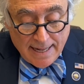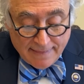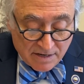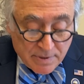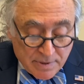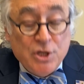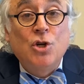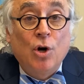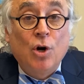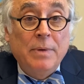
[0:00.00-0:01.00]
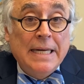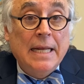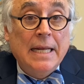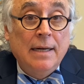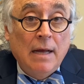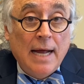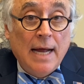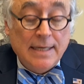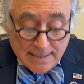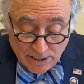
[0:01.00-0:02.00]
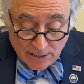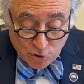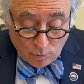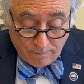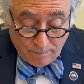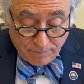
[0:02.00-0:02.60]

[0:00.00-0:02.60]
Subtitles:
that have been determined not essential.